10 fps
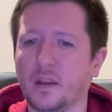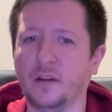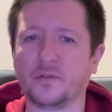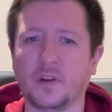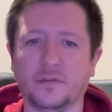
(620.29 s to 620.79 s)

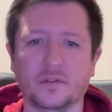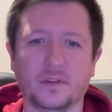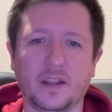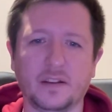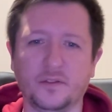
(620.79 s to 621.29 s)
I've
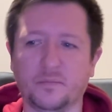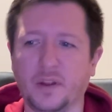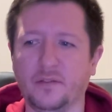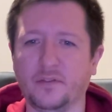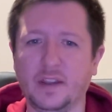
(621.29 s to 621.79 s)
taught kids who've
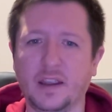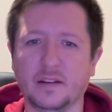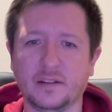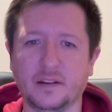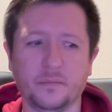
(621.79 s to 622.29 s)
played for
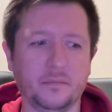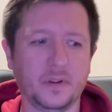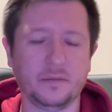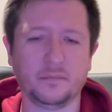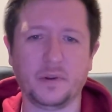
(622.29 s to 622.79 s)
years
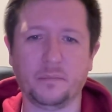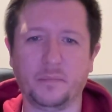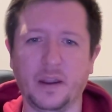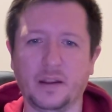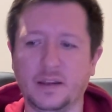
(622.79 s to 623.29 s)
and are
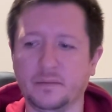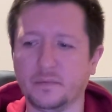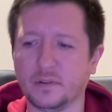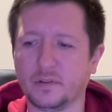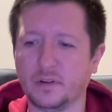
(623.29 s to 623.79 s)
barely
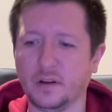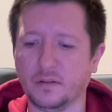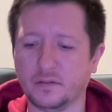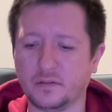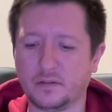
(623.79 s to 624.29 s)

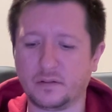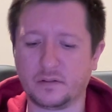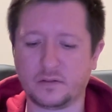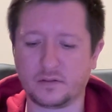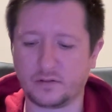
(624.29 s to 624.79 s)

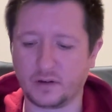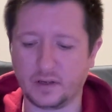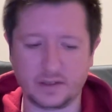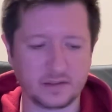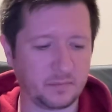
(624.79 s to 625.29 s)

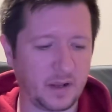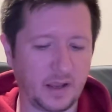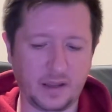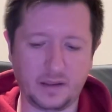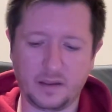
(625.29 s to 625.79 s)
struggling to
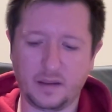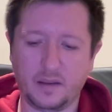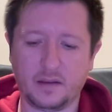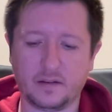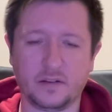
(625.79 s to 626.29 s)
play
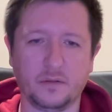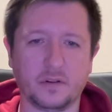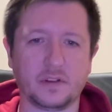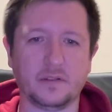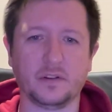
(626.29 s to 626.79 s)
2
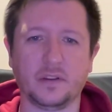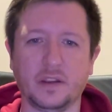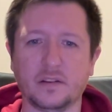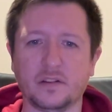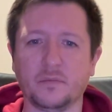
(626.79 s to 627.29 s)
octaves on
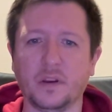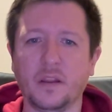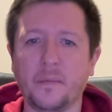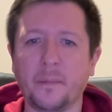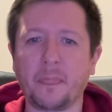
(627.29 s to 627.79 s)
the
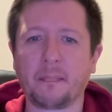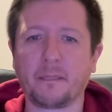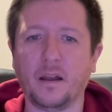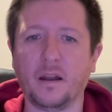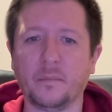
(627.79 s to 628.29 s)
instrument.
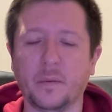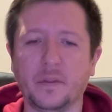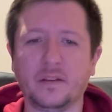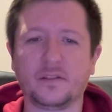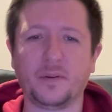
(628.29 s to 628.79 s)

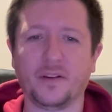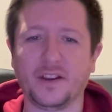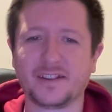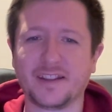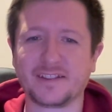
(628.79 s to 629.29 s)
To be
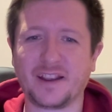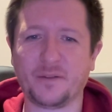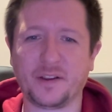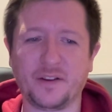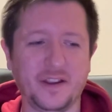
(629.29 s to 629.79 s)
honest, that's
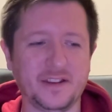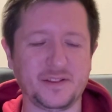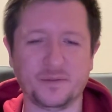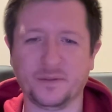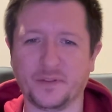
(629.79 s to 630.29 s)
how I got
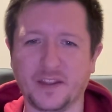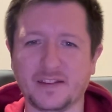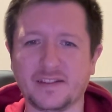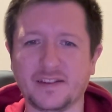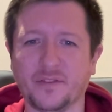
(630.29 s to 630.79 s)
into all of
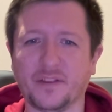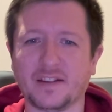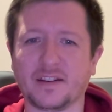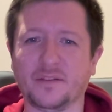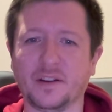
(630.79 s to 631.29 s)
this stuff.
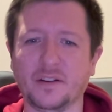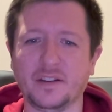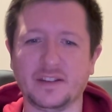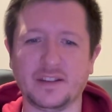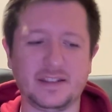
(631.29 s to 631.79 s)
That's how I got
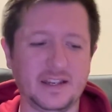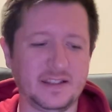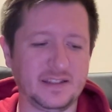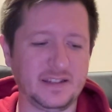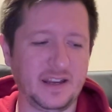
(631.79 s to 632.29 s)
into the
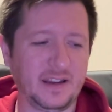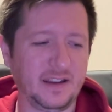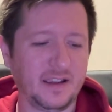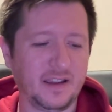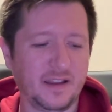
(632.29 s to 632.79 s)

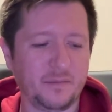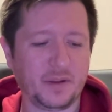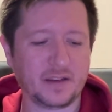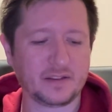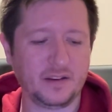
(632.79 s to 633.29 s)
TCE,
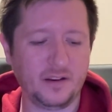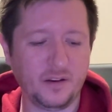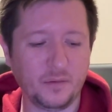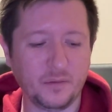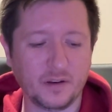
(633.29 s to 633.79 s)
because I
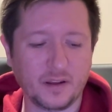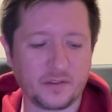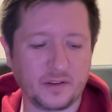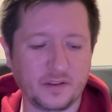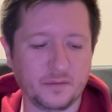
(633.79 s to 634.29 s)
knew that
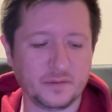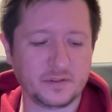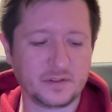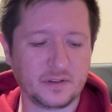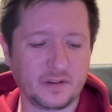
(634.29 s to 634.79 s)
nothing that
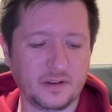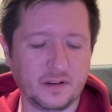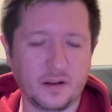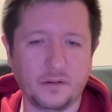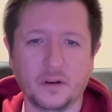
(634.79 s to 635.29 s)
was,
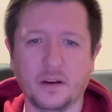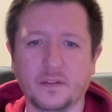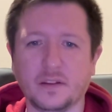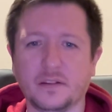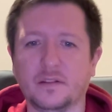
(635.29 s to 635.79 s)
none
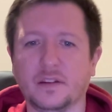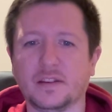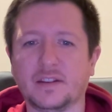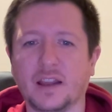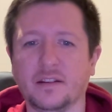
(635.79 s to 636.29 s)
of the
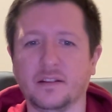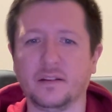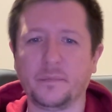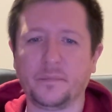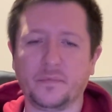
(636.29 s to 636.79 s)

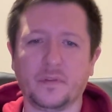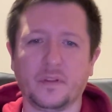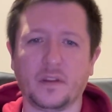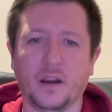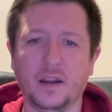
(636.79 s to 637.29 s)
standard
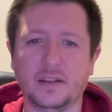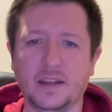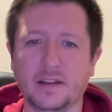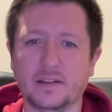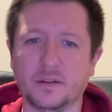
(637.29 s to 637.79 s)

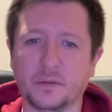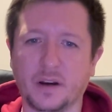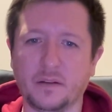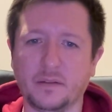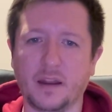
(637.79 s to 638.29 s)
ideas that
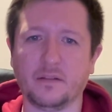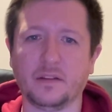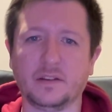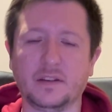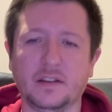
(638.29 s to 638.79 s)
were out there
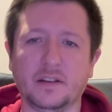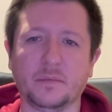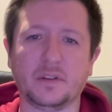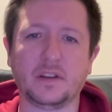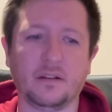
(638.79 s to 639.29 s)
and the
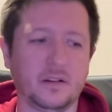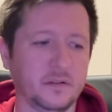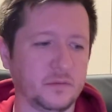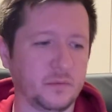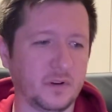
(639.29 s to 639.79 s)
teaching
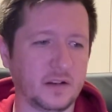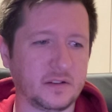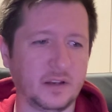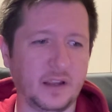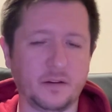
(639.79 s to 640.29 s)
materials were
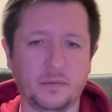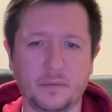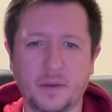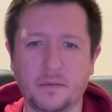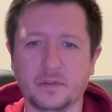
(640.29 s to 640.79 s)
actually
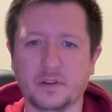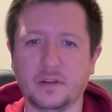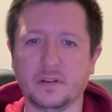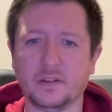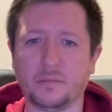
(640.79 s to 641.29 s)
helping people to
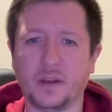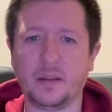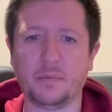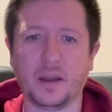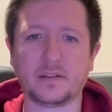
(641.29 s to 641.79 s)
learn to
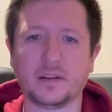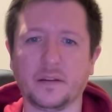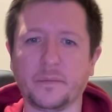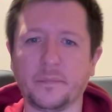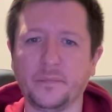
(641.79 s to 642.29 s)
play better.